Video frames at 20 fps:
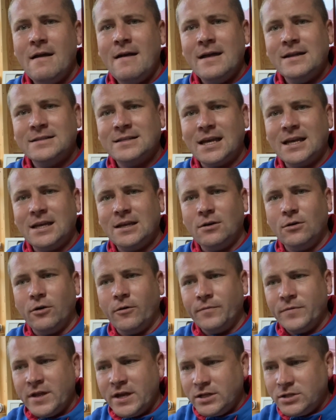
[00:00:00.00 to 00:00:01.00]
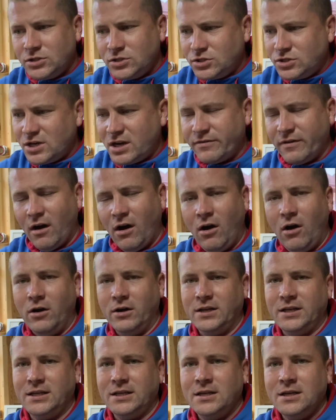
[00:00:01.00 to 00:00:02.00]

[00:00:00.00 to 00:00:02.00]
taking on Jeff Hardy,